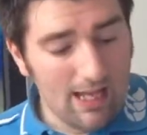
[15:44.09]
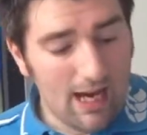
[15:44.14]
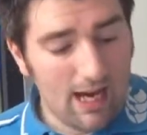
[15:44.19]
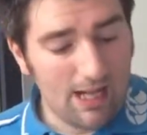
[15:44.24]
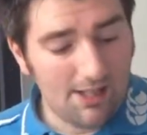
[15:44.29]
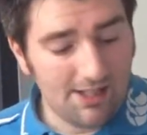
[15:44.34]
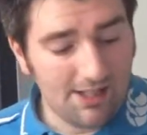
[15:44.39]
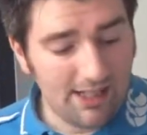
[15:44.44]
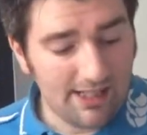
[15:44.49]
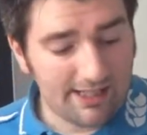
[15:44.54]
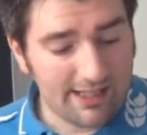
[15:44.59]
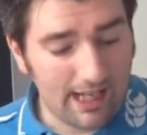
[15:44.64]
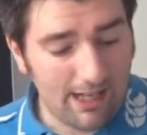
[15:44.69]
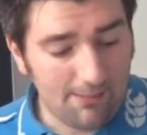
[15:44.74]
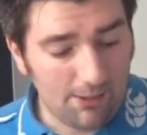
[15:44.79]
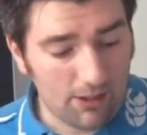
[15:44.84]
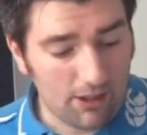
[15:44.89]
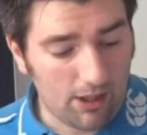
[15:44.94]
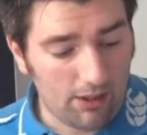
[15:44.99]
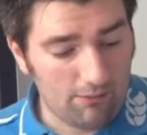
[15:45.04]
The next
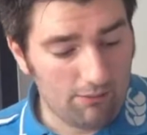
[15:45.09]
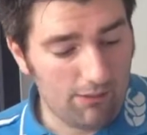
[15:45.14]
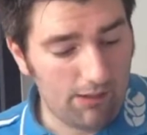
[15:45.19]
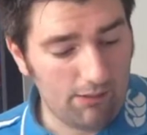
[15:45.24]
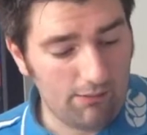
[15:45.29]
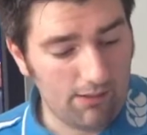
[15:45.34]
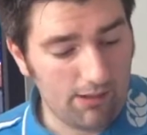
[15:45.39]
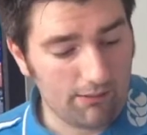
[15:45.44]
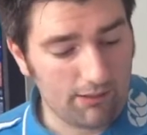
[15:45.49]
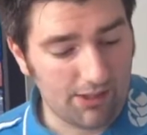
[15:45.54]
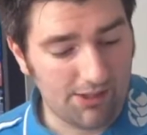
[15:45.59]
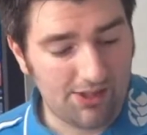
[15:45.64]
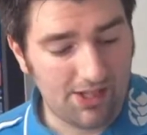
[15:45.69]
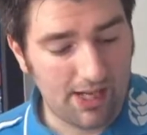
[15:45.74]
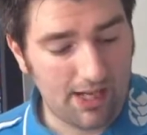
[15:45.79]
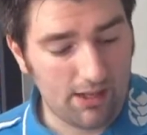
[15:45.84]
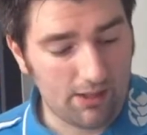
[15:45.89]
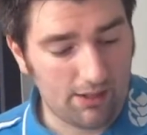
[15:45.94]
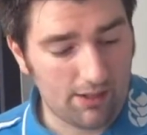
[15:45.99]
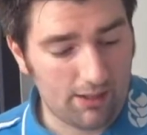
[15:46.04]
game I got a real good
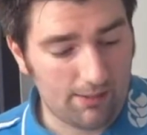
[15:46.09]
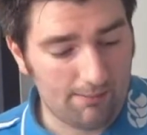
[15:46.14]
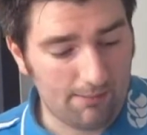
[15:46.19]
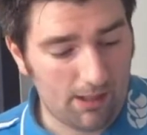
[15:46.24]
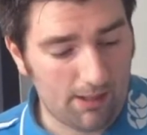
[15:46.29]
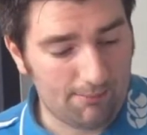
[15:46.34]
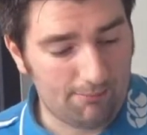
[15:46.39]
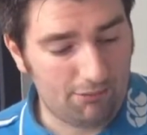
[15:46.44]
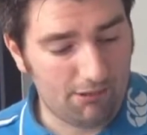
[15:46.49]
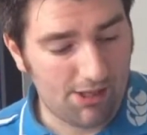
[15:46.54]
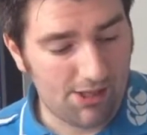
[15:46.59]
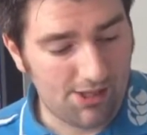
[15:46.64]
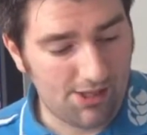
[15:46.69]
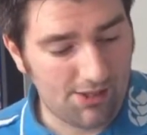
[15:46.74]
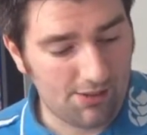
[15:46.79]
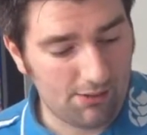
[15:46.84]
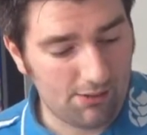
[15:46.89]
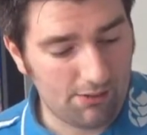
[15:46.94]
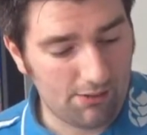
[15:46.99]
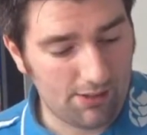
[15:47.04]
deal on. I'm pretty
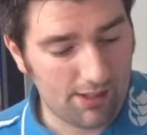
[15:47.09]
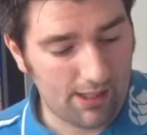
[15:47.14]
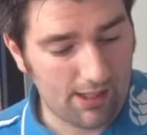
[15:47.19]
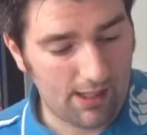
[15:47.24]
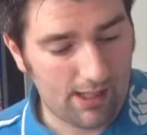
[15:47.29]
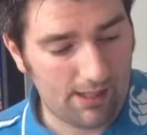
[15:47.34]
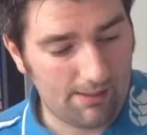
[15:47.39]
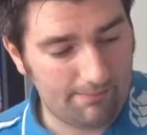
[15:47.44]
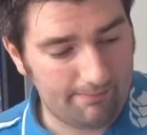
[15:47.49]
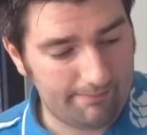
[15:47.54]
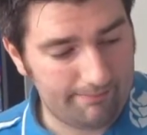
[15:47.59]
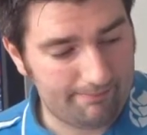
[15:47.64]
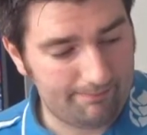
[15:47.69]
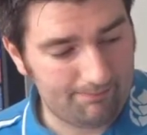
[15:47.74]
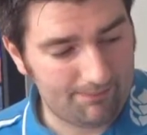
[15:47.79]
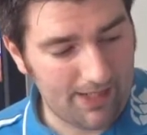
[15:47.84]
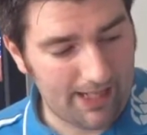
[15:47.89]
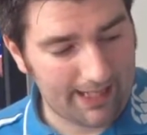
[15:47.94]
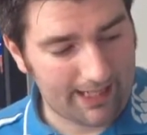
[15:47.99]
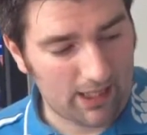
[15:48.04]
sure that
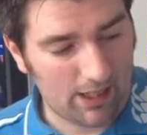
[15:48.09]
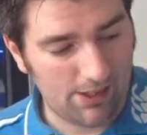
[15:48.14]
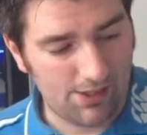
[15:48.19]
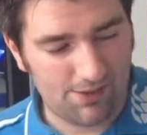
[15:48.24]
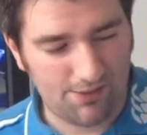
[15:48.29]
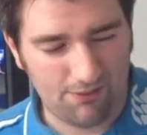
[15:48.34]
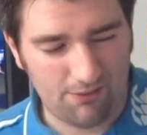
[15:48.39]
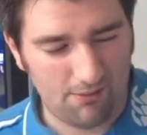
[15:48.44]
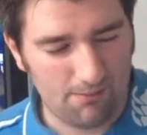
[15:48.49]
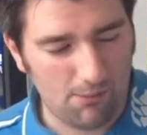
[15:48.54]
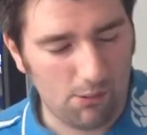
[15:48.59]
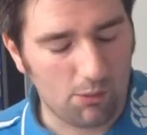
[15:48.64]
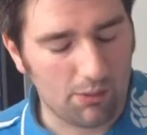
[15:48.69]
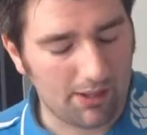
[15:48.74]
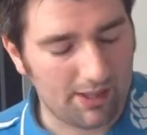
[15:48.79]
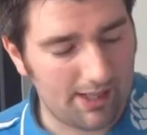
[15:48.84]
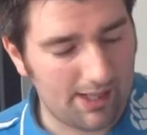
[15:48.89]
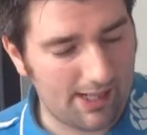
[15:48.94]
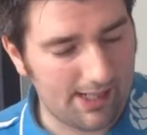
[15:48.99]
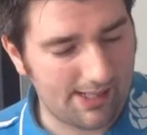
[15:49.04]
it goes for more
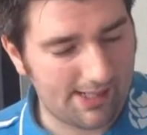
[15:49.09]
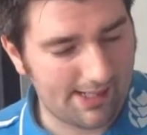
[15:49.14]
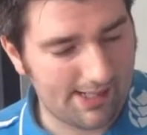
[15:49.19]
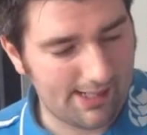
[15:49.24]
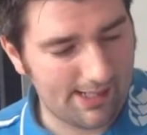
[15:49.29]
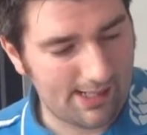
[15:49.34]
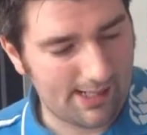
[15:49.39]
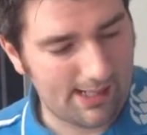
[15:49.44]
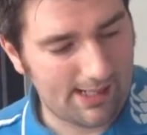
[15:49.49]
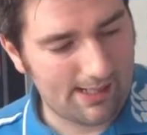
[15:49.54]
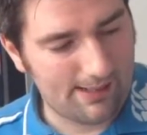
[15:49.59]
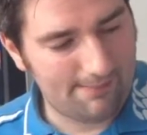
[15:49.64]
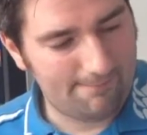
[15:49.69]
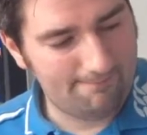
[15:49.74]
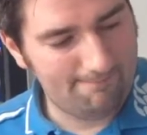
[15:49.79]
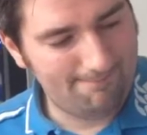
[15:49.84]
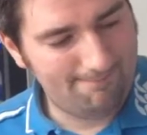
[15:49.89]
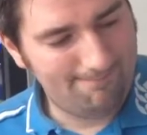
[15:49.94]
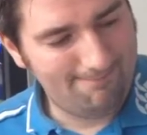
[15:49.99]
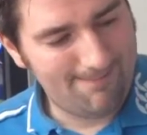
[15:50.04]
than this. Sorry,
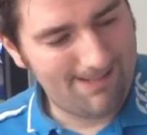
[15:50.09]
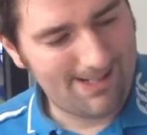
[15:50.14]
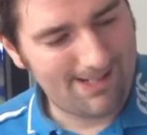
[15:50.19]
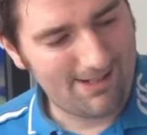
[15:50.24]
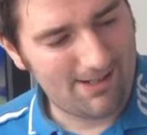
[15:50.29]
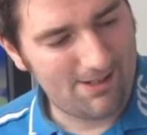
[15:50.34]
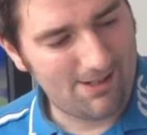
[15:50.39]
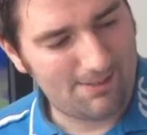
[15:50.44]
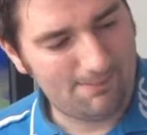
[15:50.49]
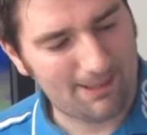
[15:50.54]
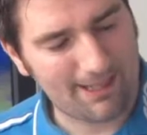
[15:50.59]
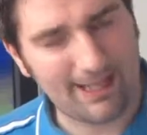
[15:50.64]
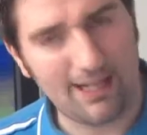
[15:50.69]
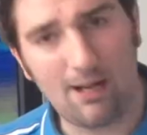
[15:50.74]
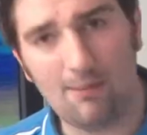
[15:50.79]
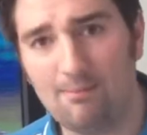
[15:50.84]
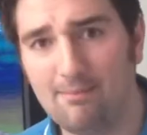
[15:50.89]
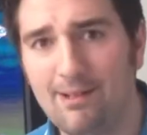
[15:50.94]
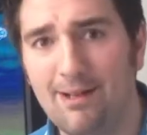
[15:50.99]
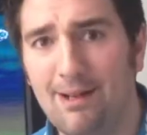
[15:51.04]
just pick it
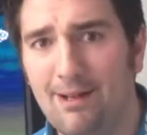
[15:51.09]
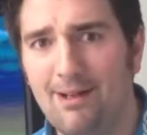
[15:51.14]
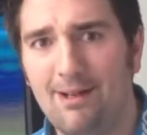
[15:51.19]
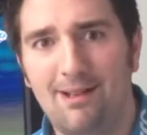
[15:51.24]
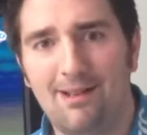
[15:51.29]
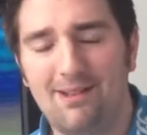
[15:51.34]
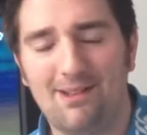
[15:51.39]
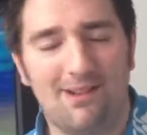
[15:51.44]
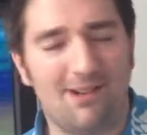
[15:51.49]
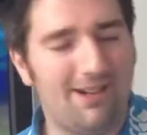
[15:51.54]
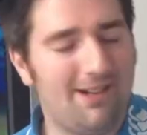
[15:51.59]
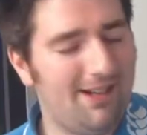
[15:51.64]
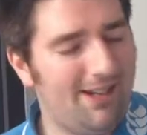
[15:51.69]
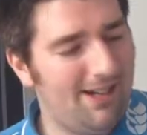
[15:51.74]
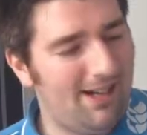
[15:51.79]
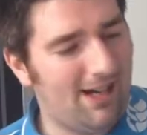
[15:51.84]
up. Sorry.